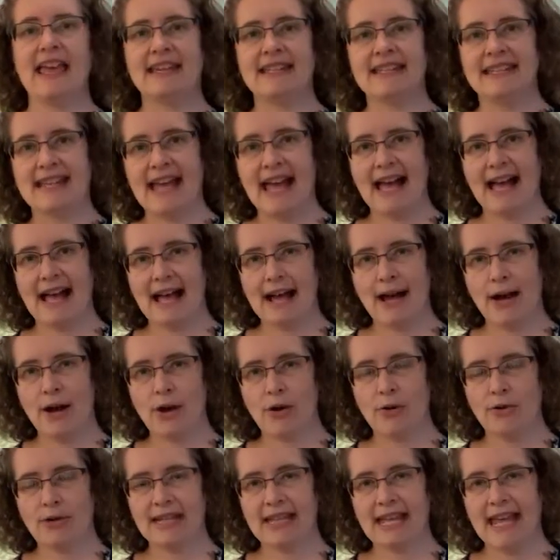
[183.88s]

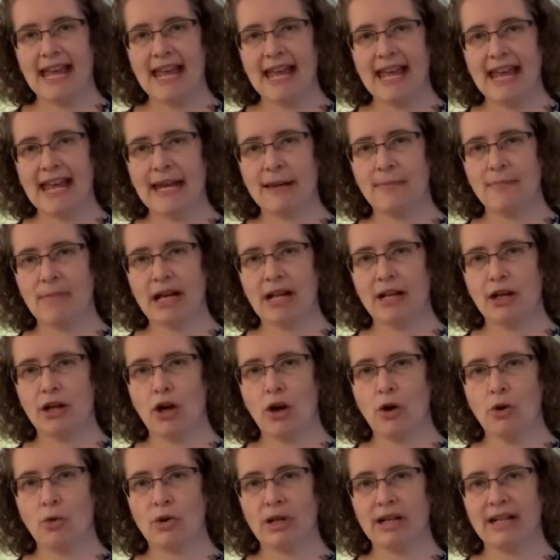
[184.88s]
Down came a
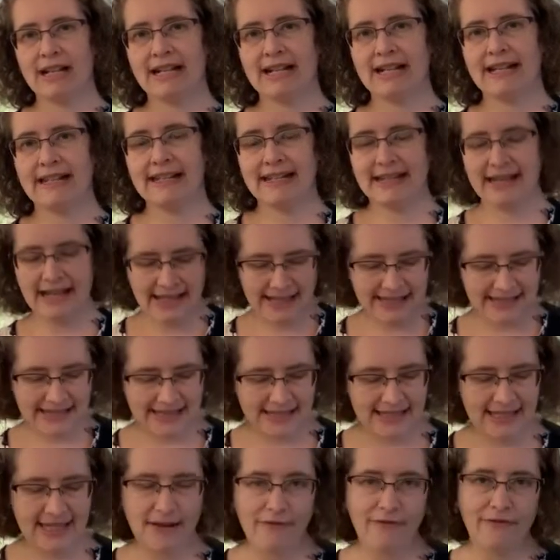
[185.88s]
coconut
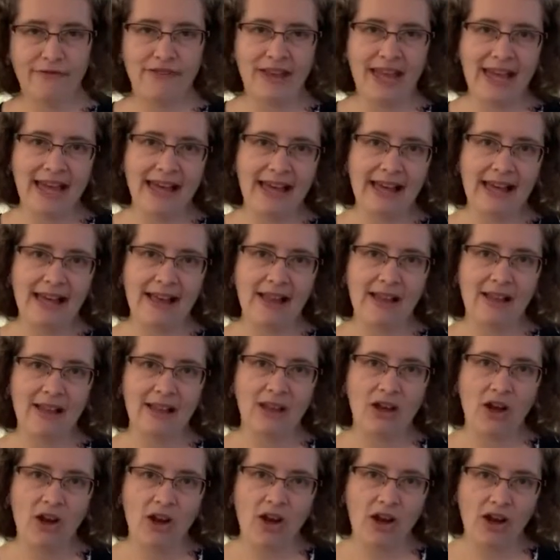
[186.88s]
and
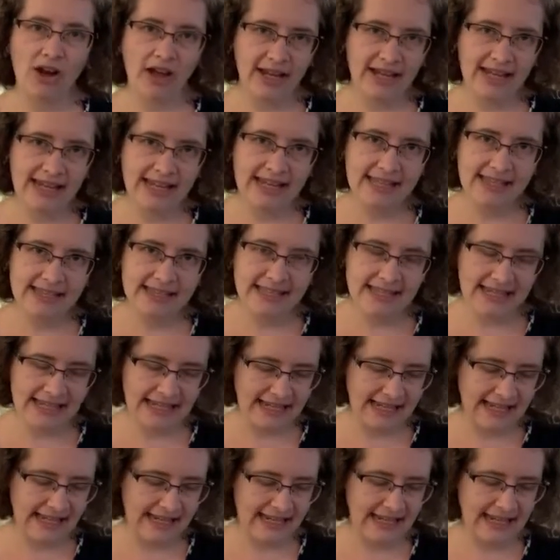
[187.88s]
fell on his
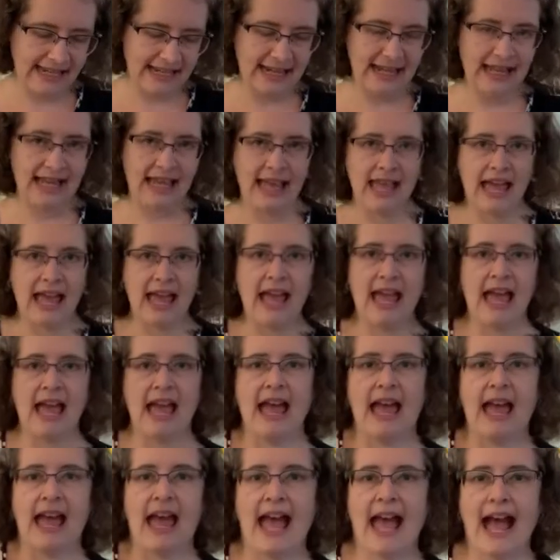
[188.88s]
knee.
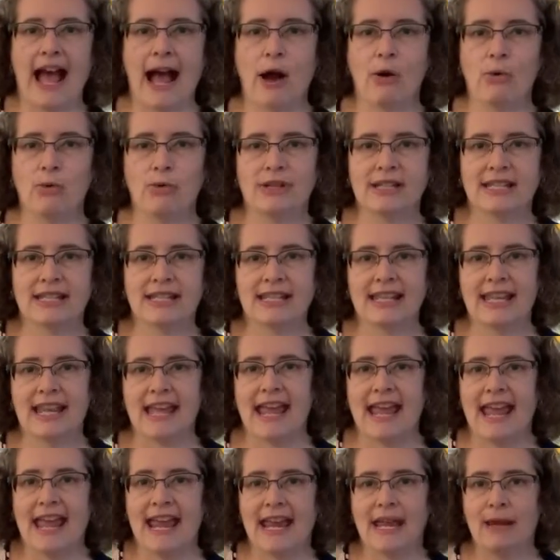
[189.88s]
Out
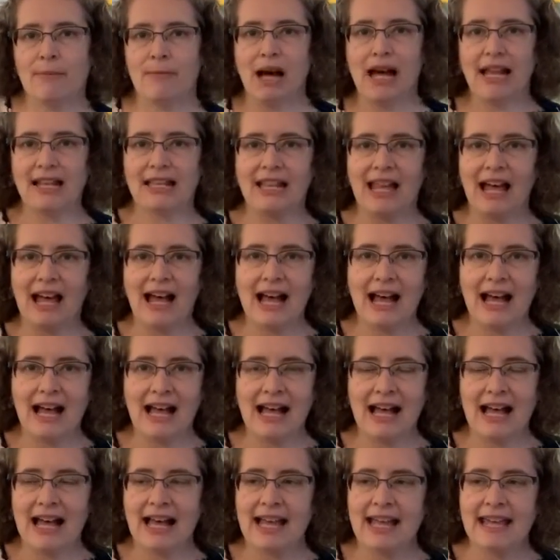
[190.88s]
came a
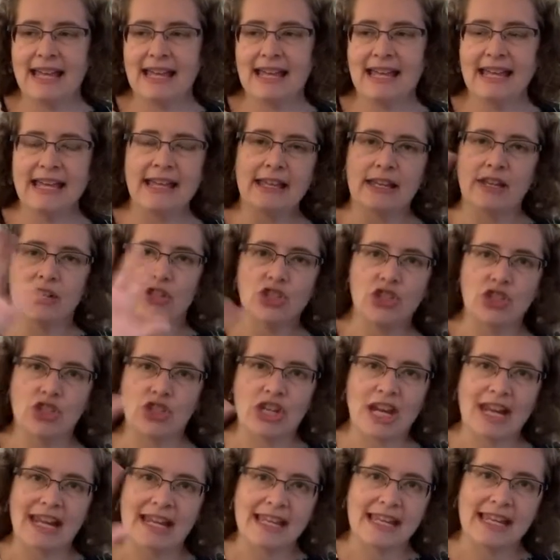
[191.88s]
lion,
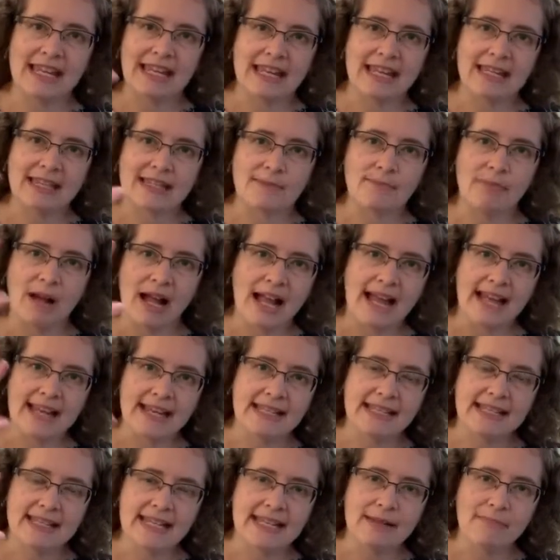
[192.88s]
shaking his
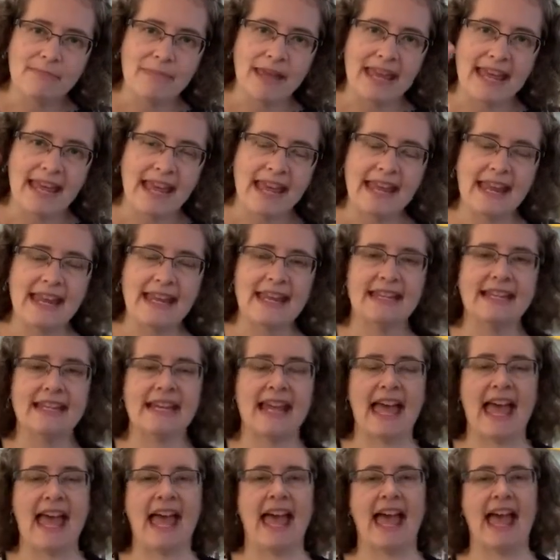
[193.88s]
mighty mane,
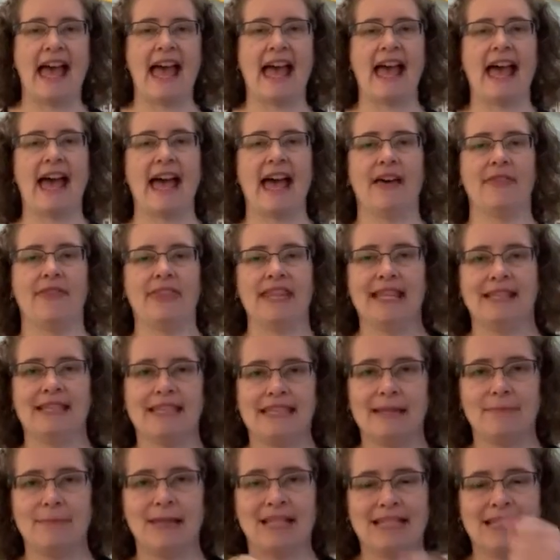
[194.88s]
and the
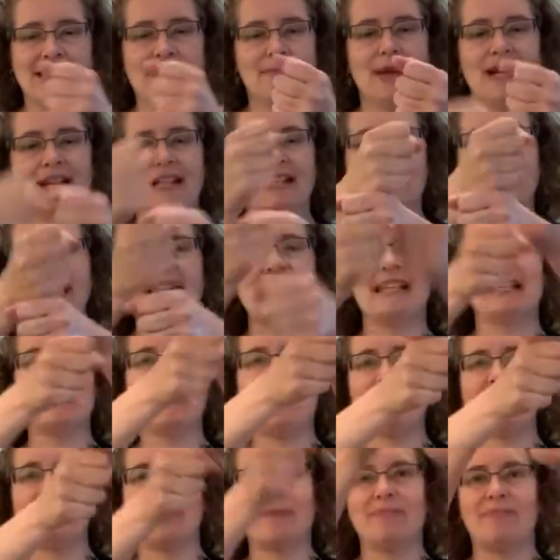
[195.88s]
Itsy Bitsy Monkey
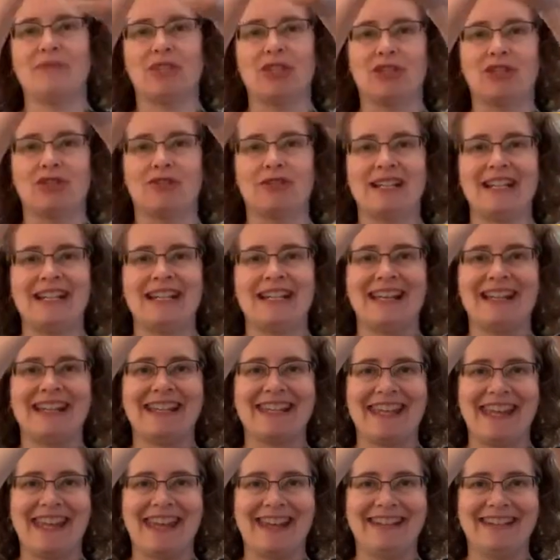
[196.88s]
climbed up the tree
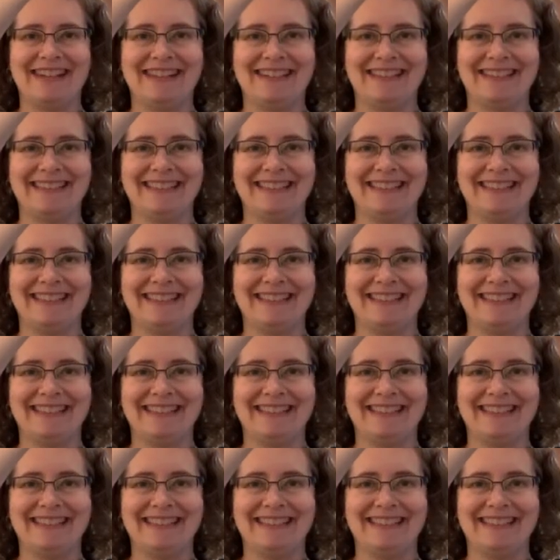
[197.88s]
again.